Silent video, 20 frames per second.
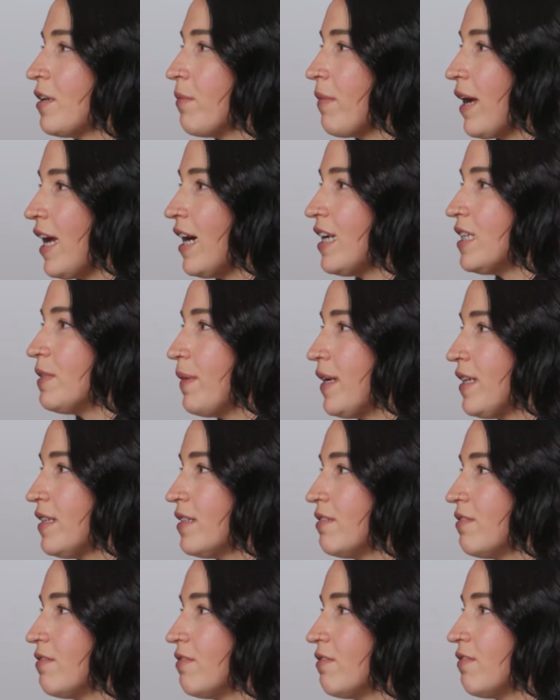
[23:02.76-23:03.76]
to my husband
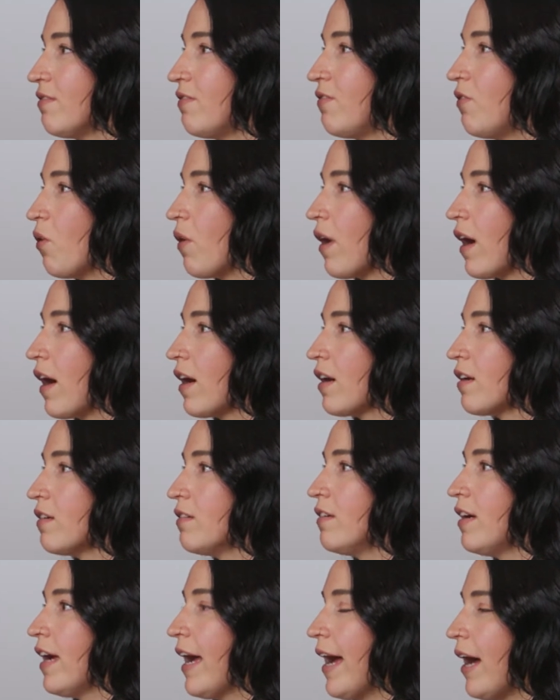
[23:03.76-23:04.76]
for
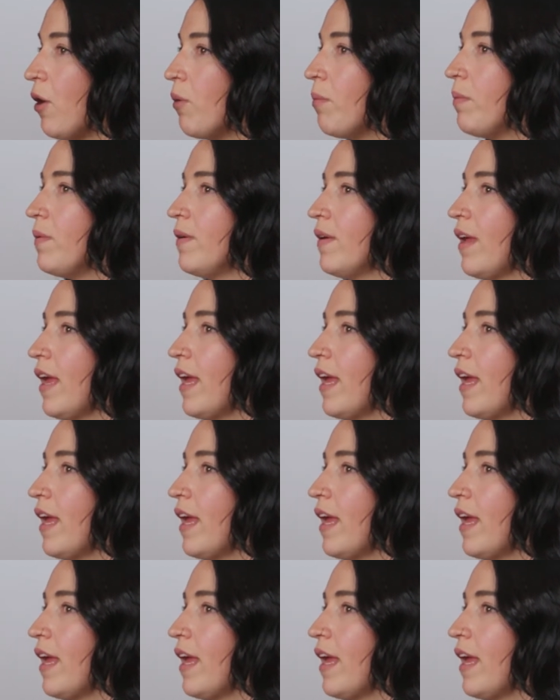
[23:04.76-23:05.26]
help.